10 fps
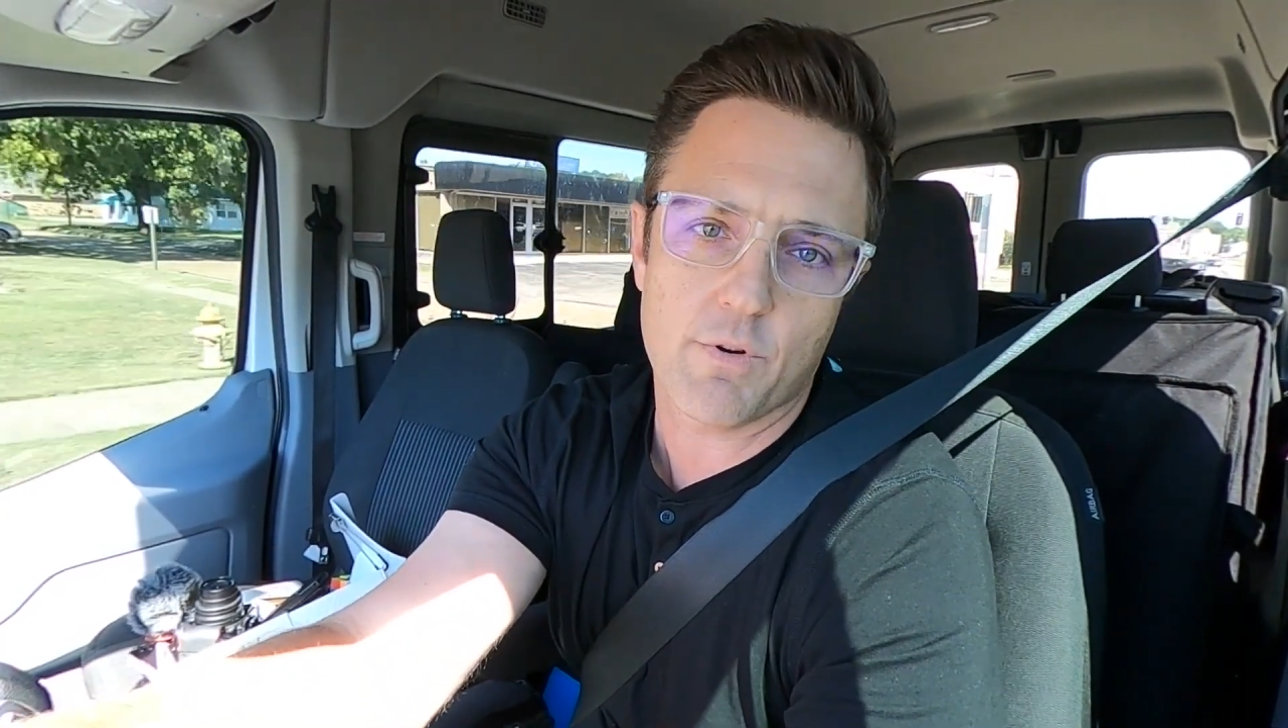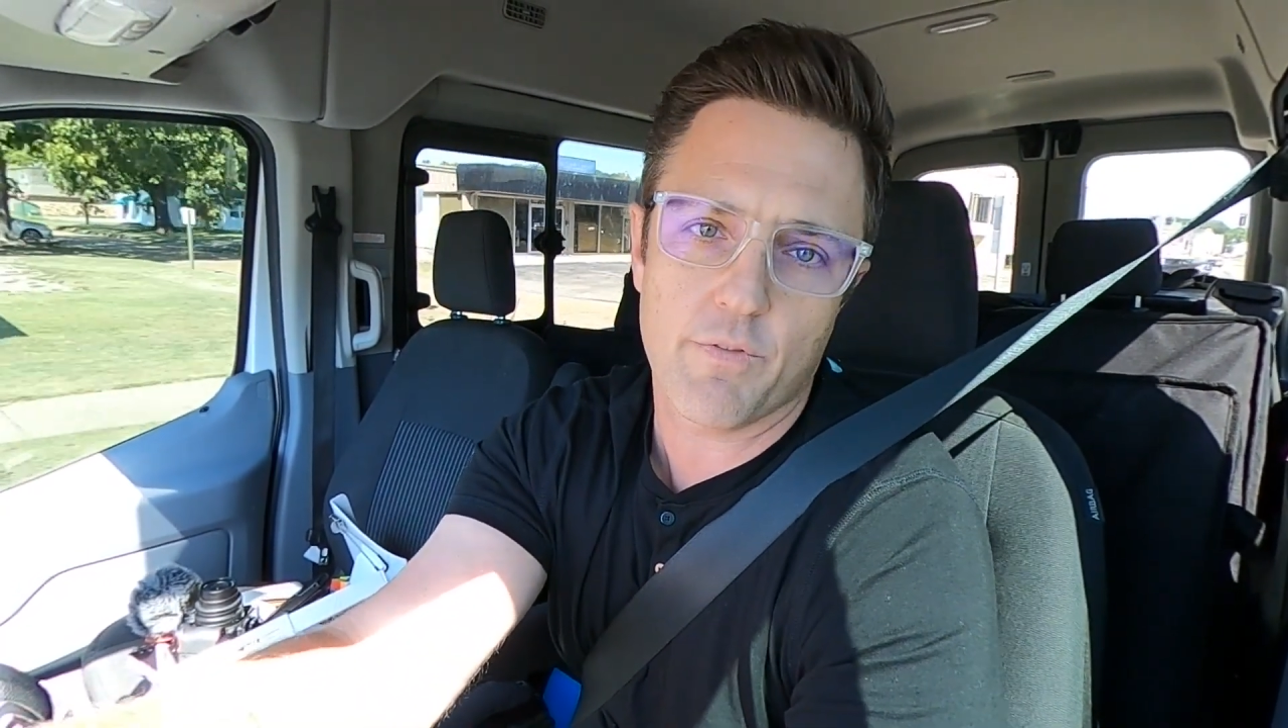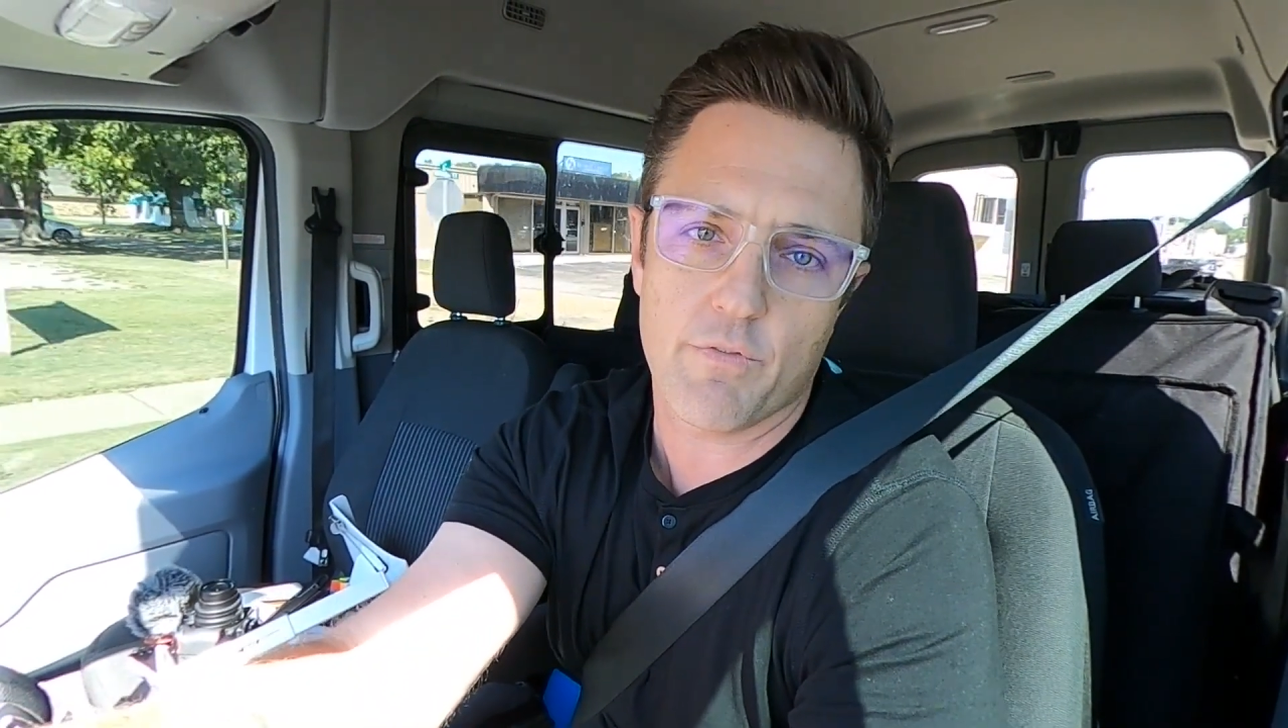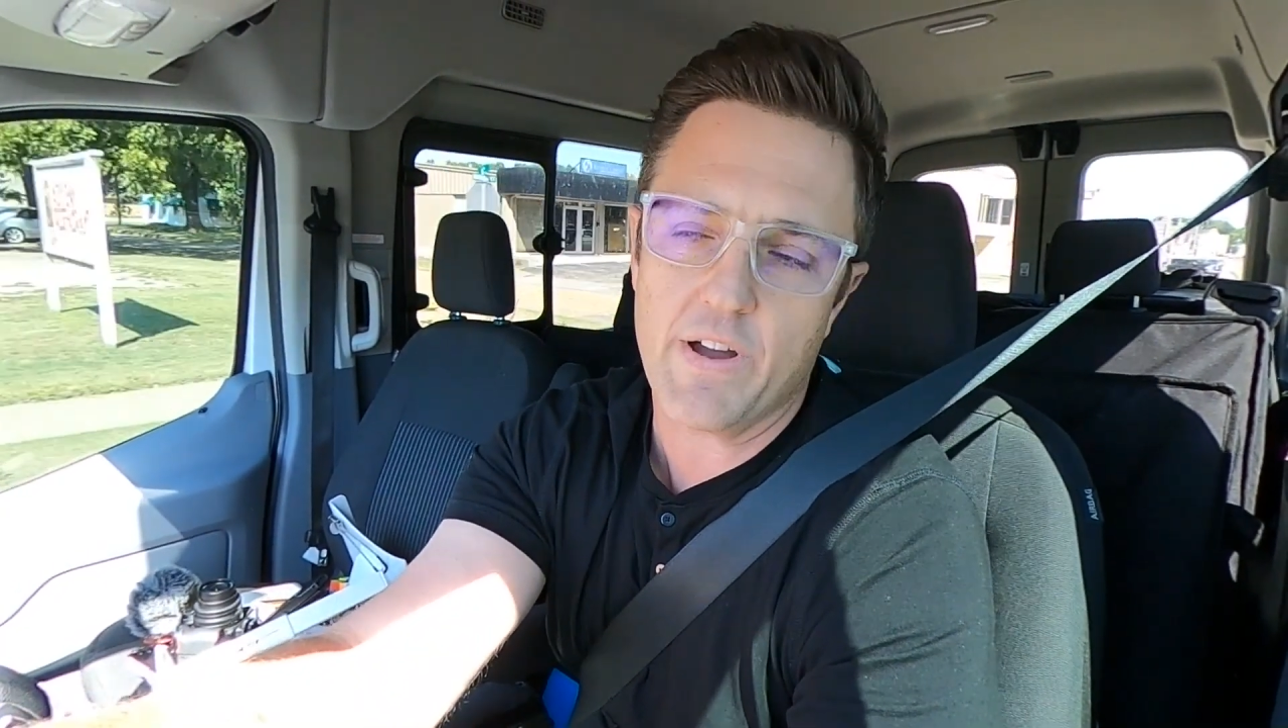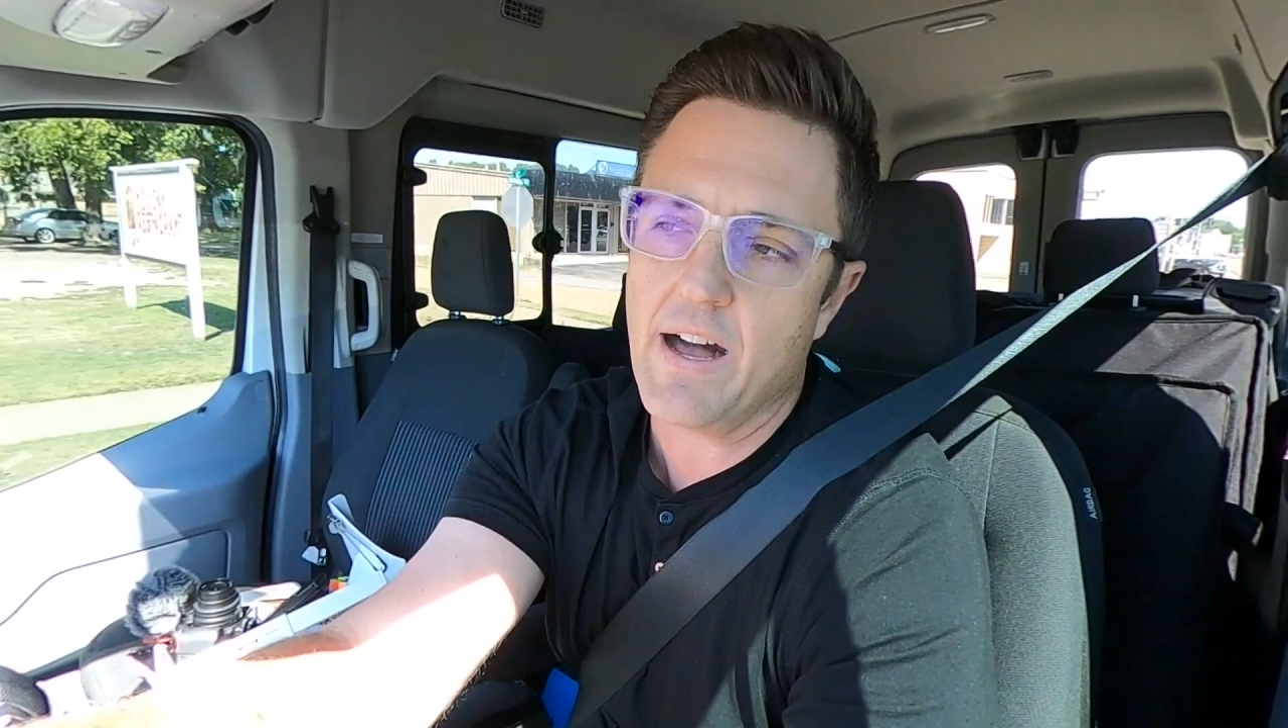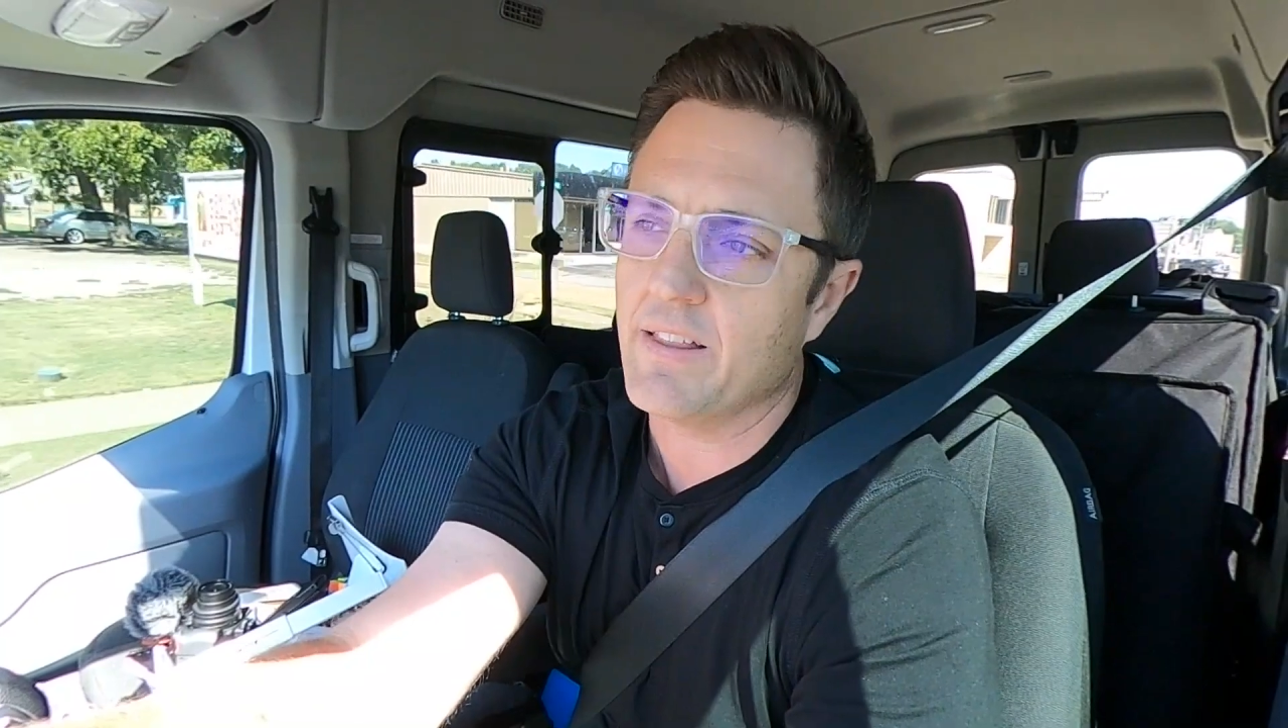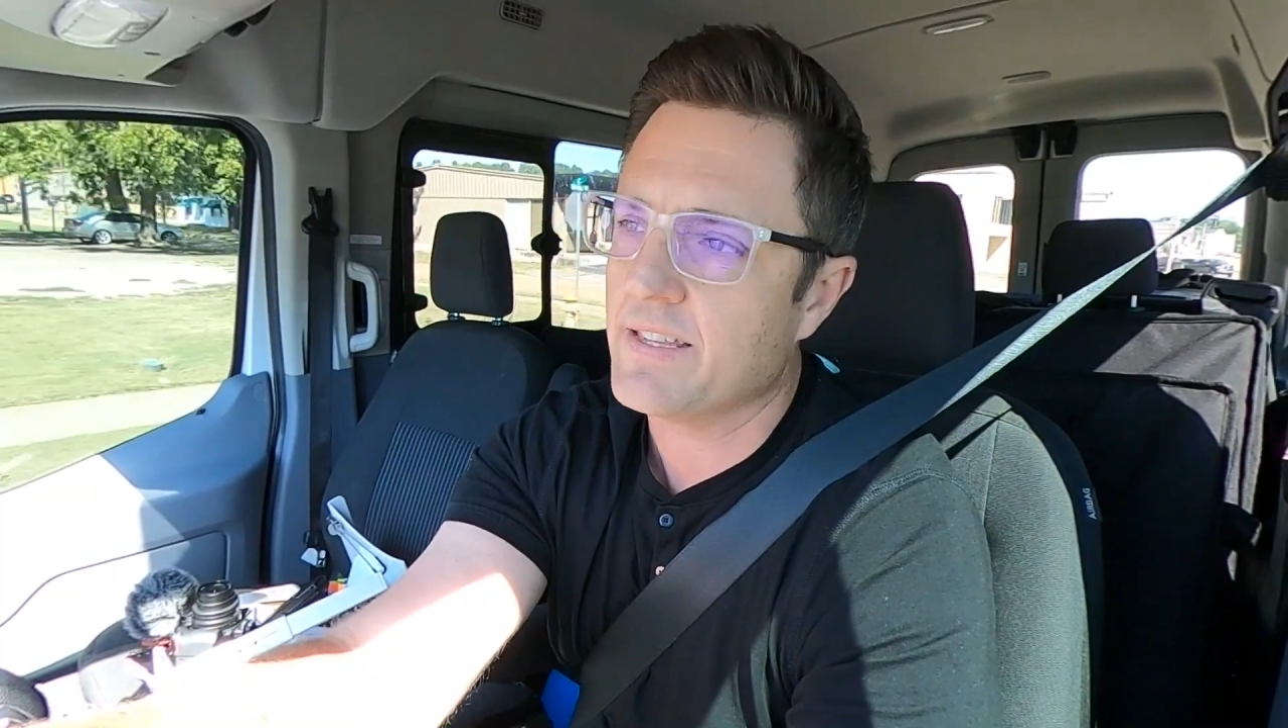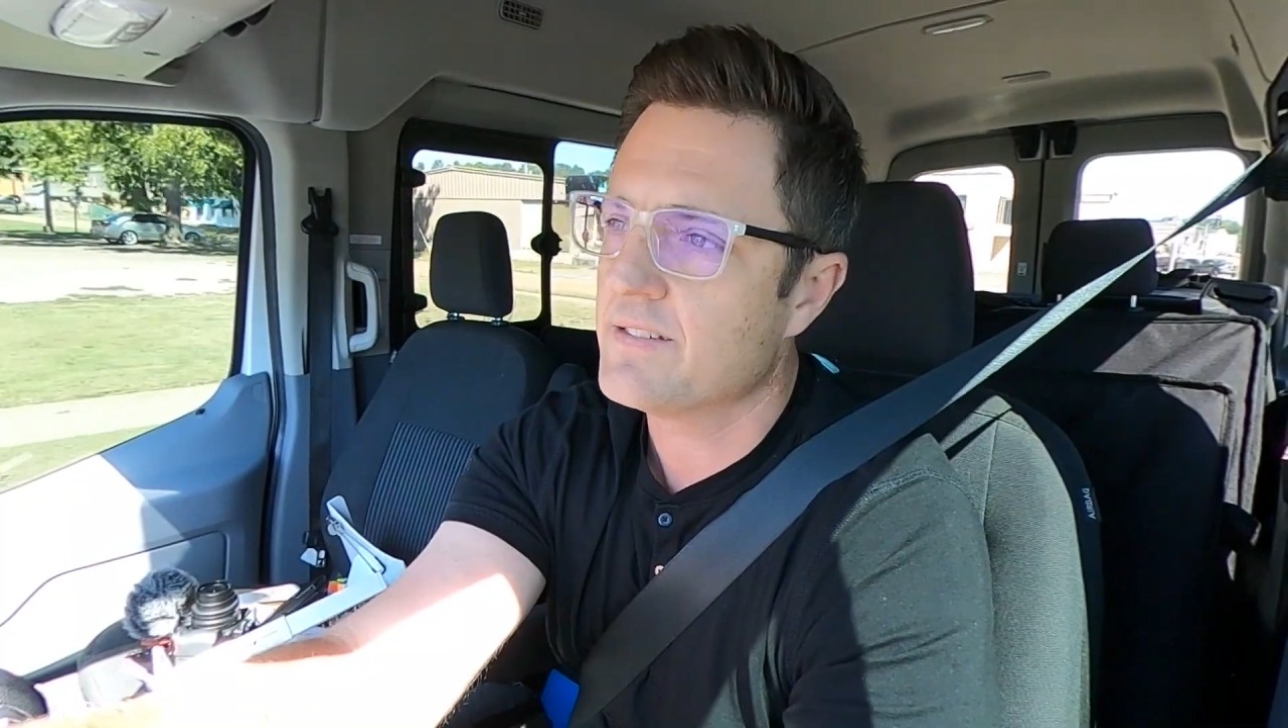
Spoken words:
River Valley.